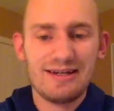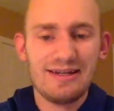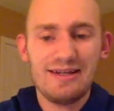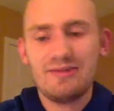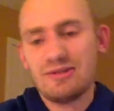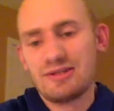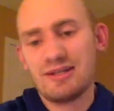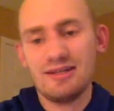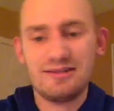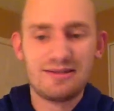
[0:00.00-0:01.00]
he
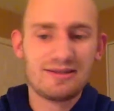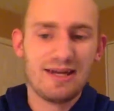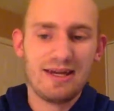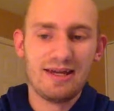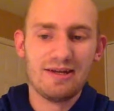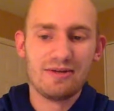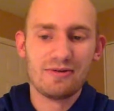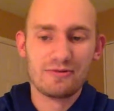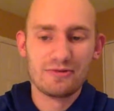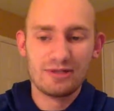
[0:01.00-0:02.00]
just gets taken, and
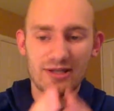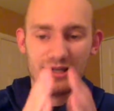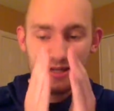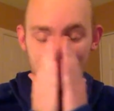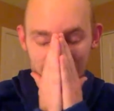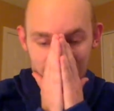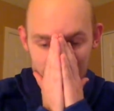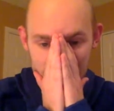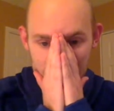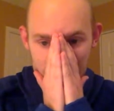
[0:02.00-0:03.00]
you're just like,
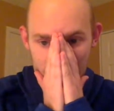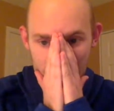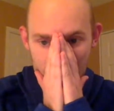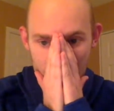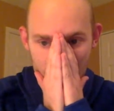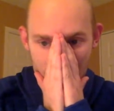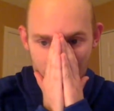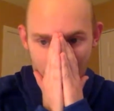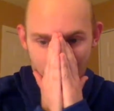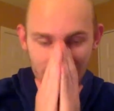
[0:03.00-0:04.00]

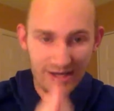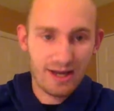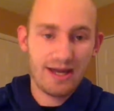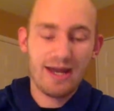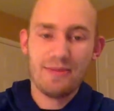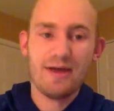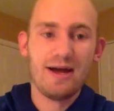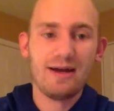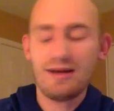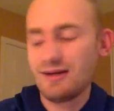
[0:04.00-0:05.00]
no, I hate
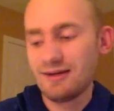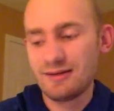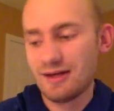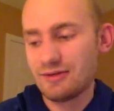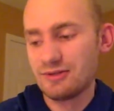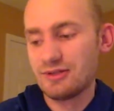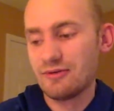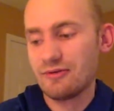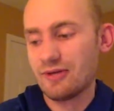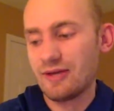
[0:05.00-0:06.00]
that. I just
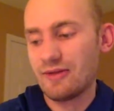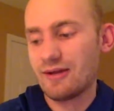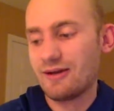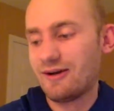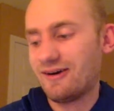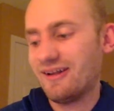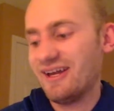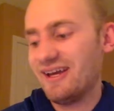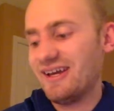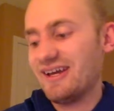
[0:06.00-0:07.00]
don't like that at all.
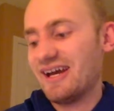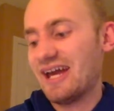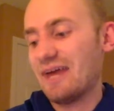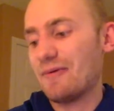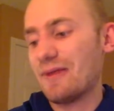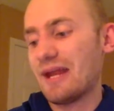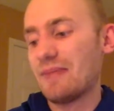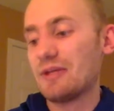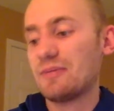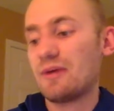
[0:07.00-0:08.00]
I hate when that
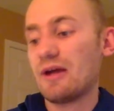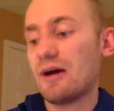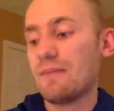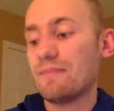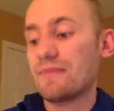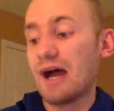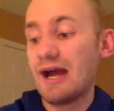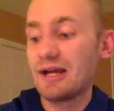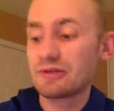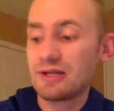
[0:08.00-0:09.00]
happens. But
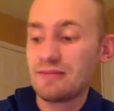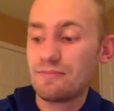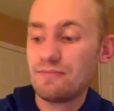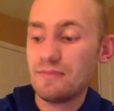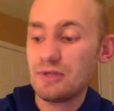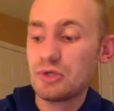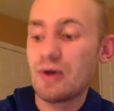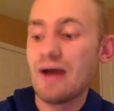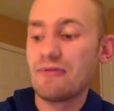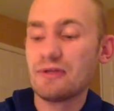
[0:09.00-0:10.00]
I actually
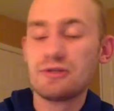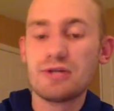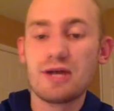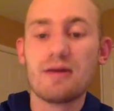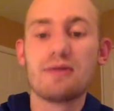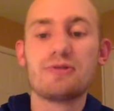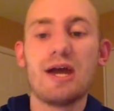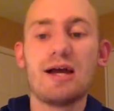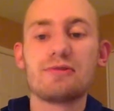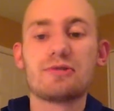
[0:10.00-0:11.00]
drafted
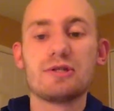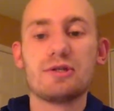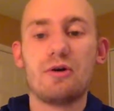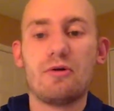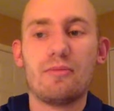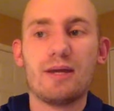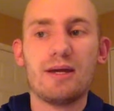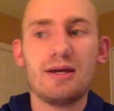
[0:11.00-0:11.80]
Jazz Chisholm